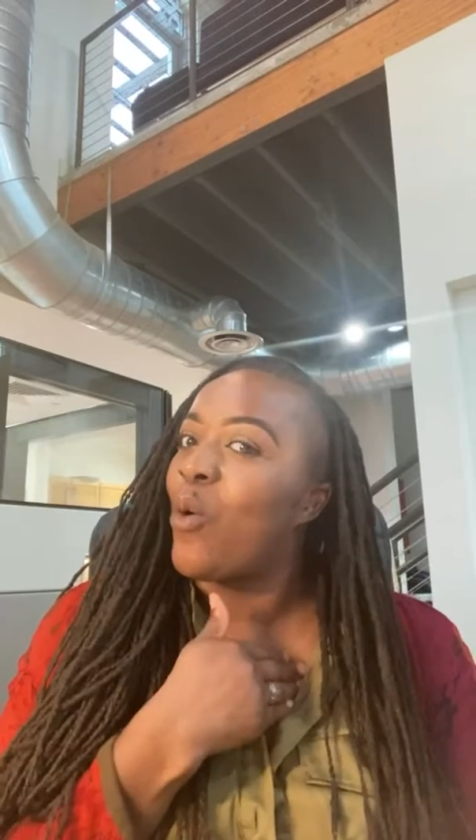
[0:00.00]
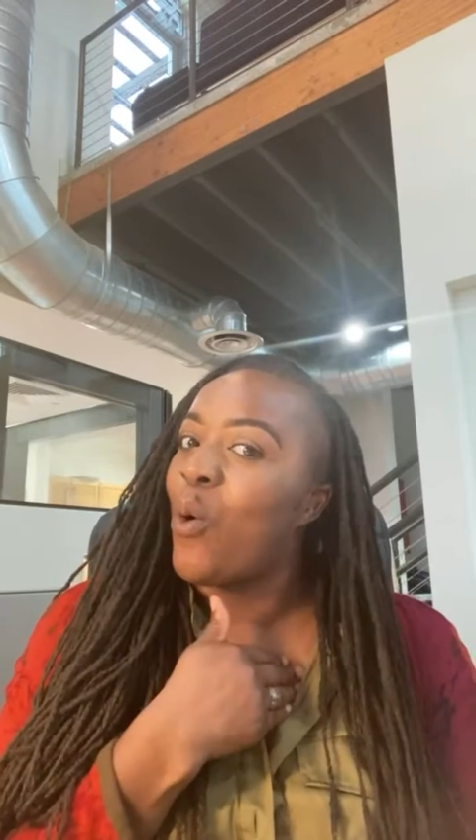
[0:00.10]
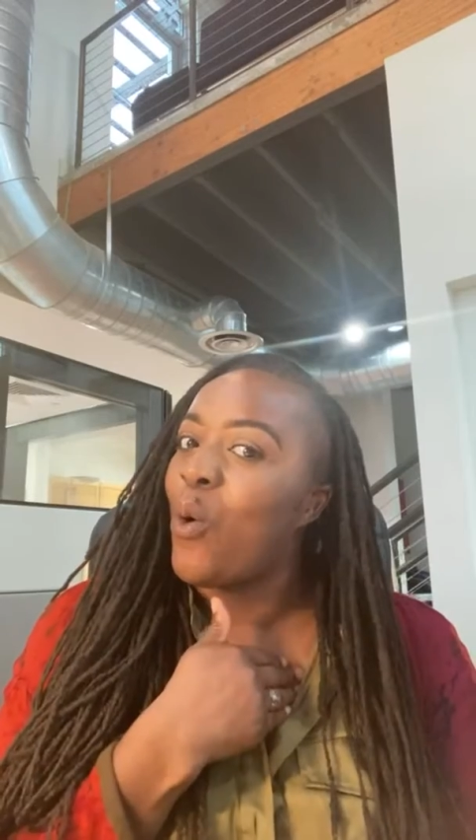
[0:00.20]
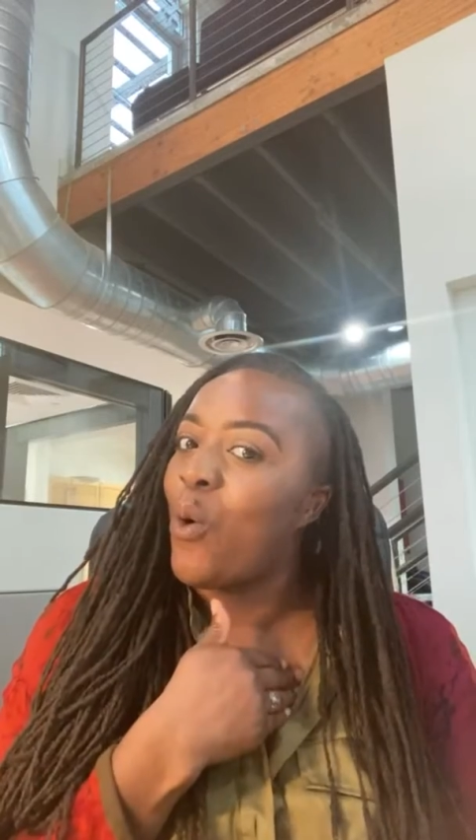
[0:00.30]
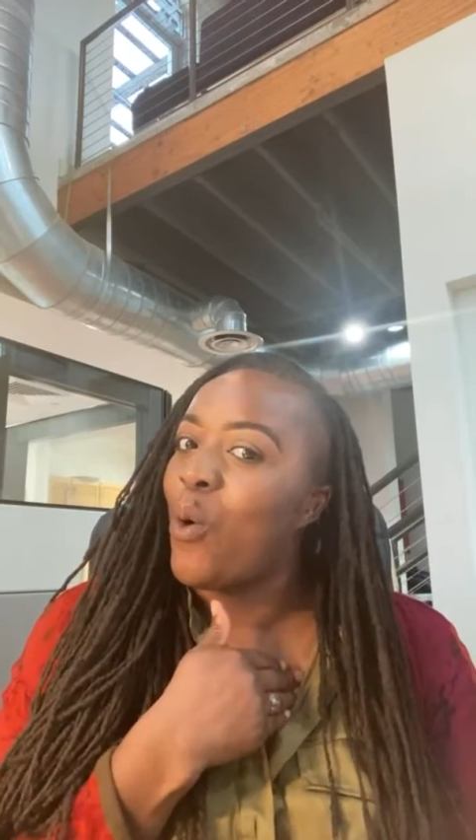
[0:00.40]

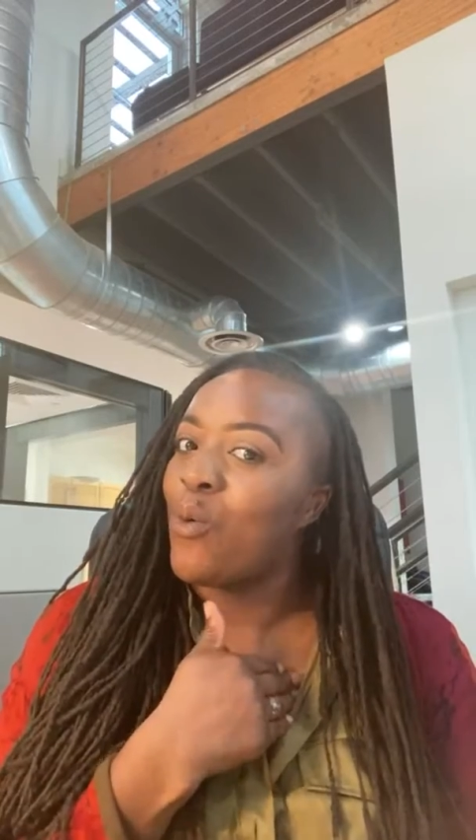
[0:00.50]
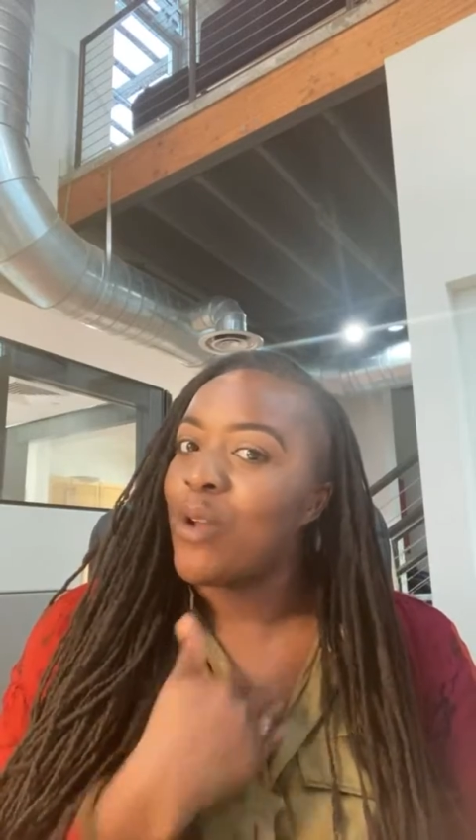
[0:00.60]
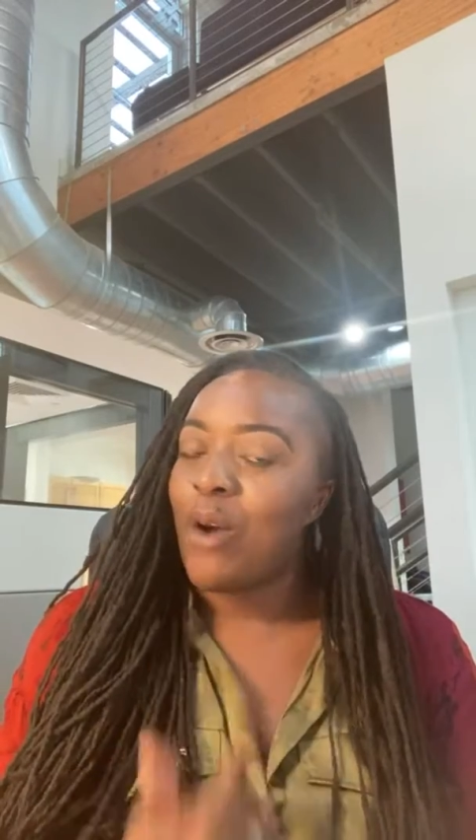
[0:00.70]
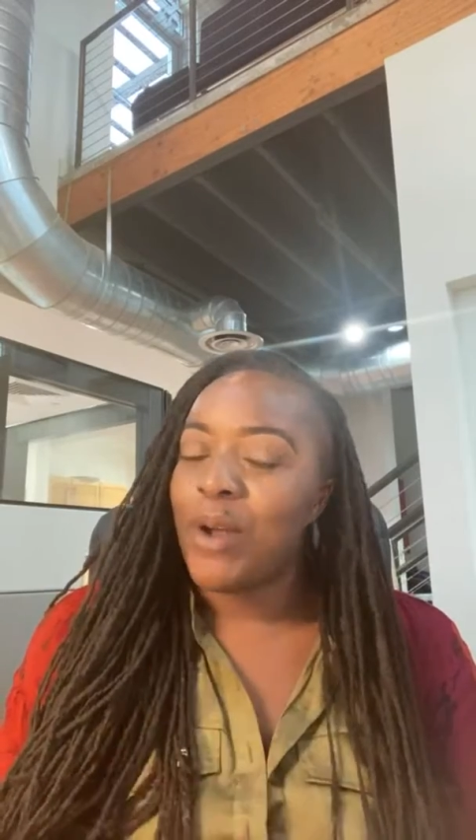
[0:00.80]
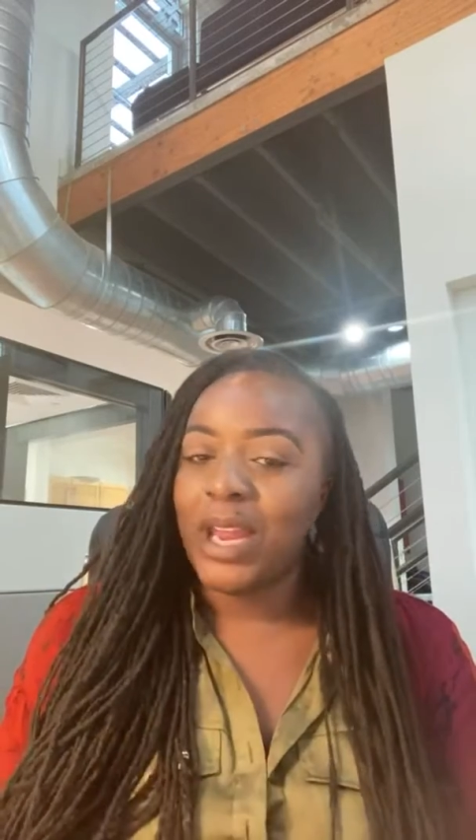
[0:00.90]
oh,
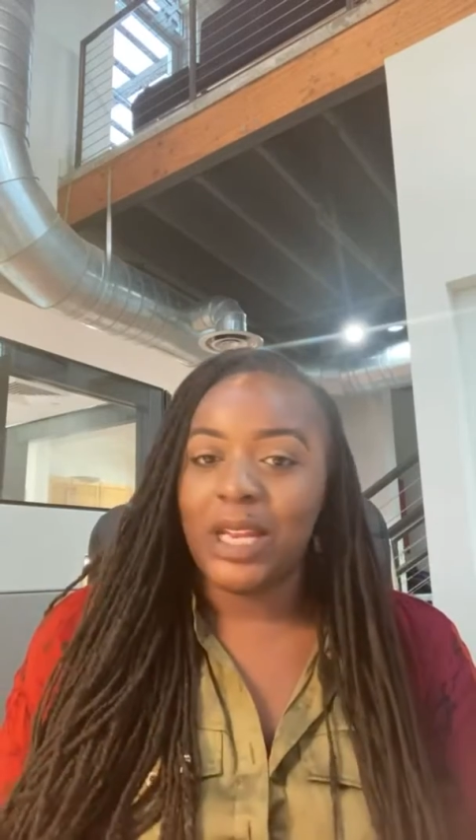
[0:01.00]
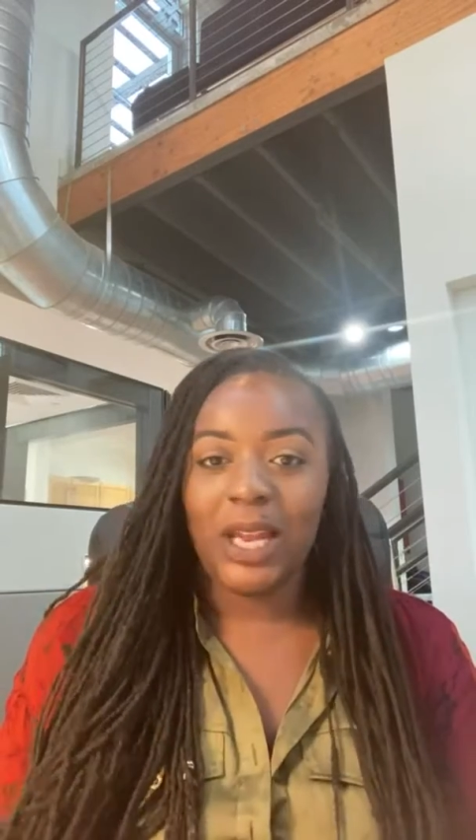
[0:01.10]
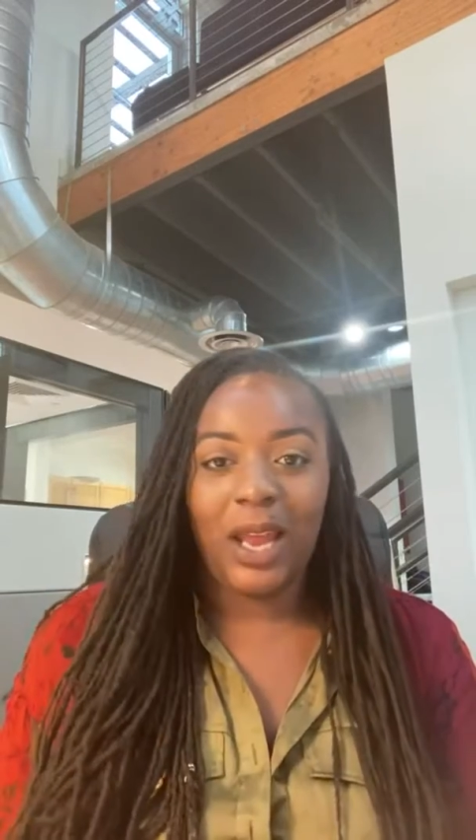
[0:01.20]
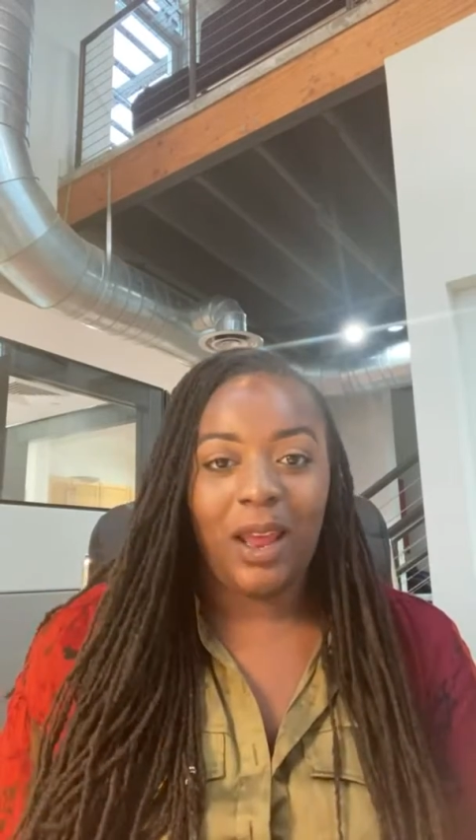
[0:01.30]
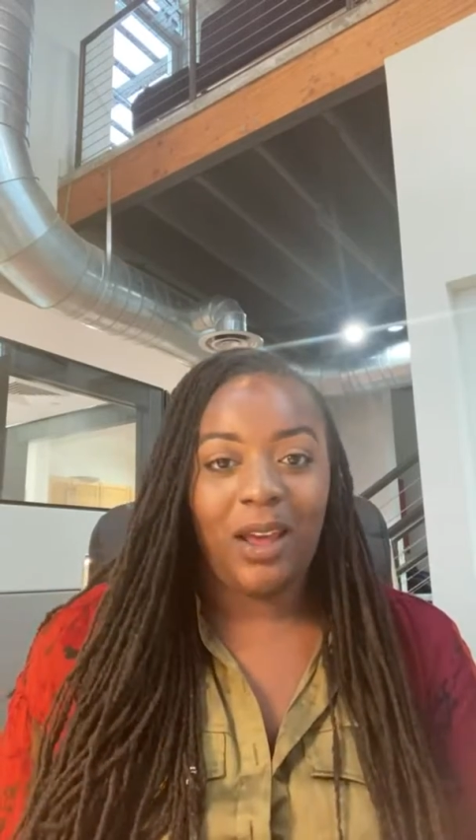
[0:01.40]
no, he
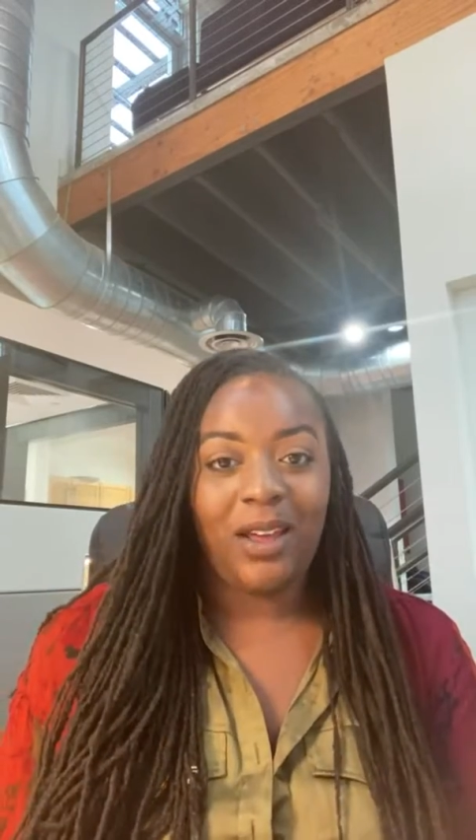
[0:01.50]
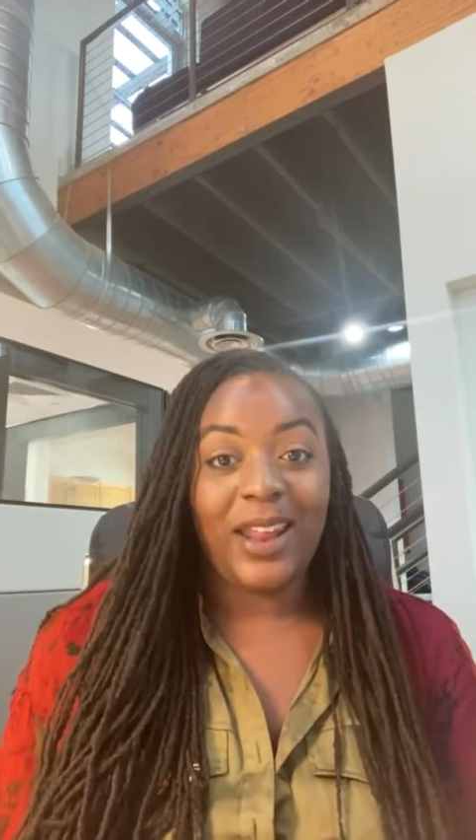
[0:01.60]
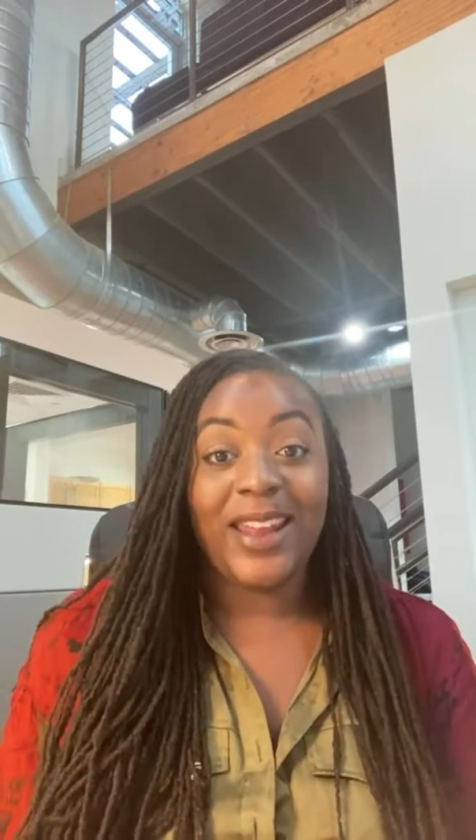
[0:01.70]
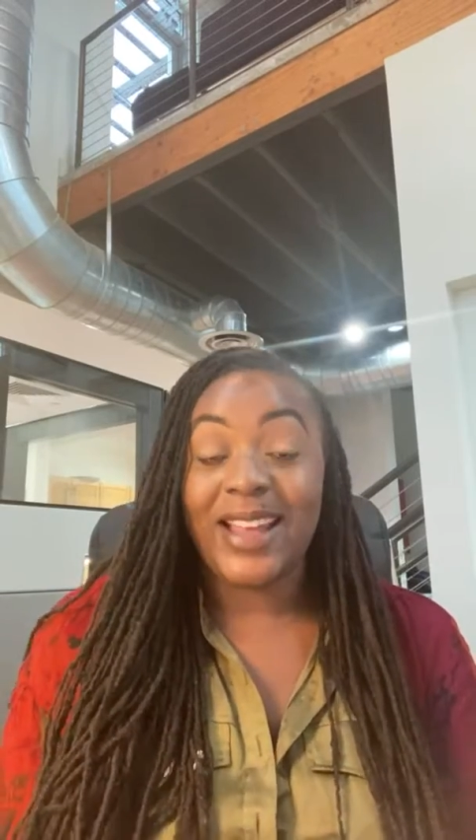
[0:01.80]
did.